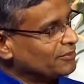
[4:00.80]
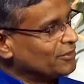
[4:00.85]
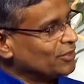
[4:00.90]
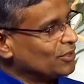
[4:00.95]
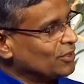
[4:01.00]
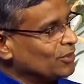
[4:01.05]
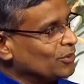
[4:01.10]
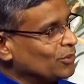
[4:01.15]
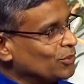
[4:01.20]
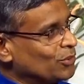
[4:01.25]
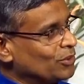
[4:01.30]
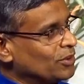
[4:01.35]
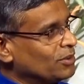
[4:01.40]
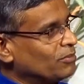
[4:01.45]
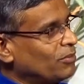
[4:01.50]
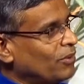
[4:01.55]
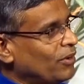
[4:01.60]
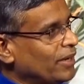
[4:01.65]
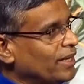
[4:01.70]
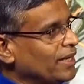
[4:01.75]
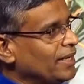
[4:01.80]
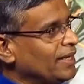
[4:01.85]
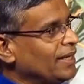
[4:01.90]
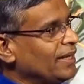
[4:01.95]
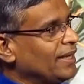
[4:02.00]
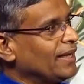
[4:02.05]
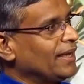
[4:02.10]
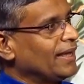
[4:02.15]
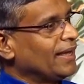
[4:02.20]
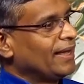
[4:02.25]
your whole
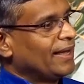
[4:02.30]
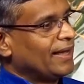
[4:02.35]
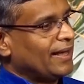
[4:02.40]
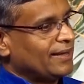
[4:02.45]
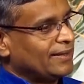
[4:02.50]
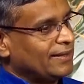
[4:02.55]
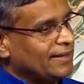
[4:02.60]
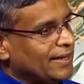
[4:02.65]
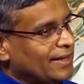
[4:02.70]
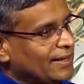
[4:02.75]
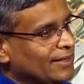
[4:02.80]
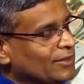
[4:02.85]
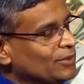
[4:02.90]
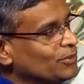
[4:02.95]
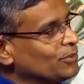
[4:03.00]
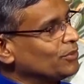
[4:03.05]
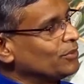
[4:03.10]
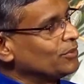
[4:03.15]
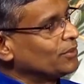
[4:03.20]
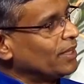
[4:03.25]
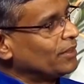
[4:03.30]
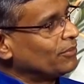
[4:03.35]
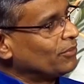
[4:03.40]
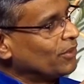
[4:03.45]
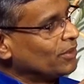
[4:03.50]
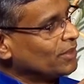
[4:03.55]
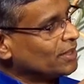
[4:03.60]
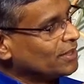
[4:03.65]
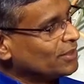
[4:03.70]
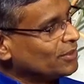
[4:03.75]
body, and then I
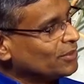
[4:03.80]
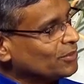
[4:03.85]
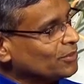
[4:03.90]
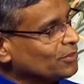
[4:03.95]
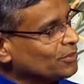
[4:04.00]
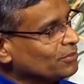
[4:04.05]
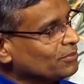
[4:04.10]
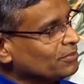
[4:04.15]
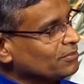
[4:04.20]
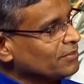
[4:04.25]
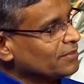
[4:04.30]
wanted you to